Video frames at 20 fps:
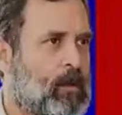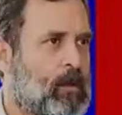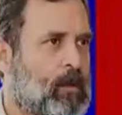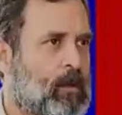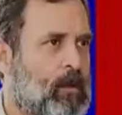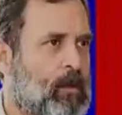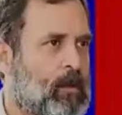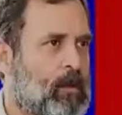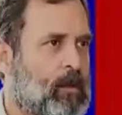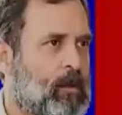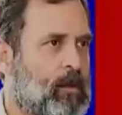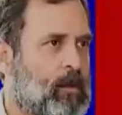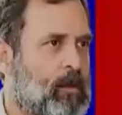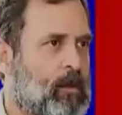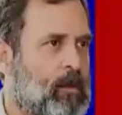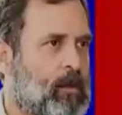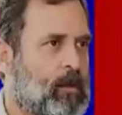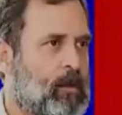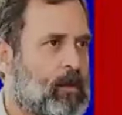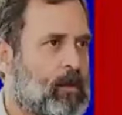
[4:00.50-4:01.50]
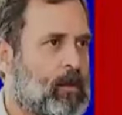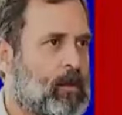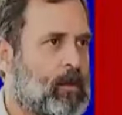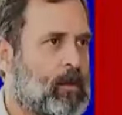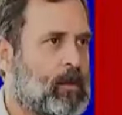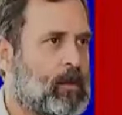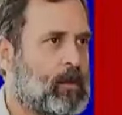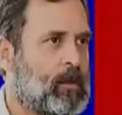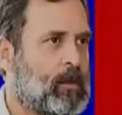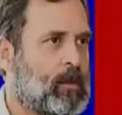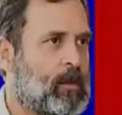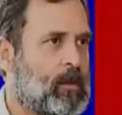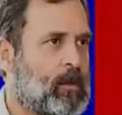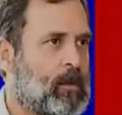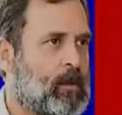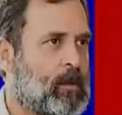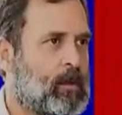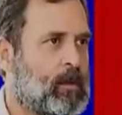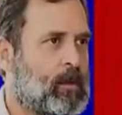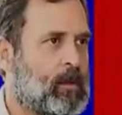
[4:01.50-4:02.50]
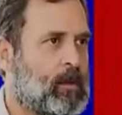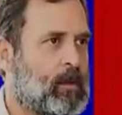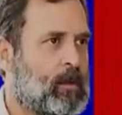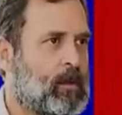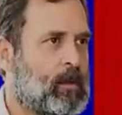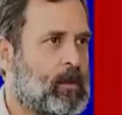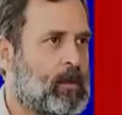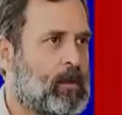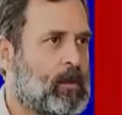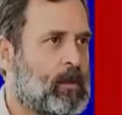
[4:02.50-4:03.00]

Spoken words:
The person shown says nothing.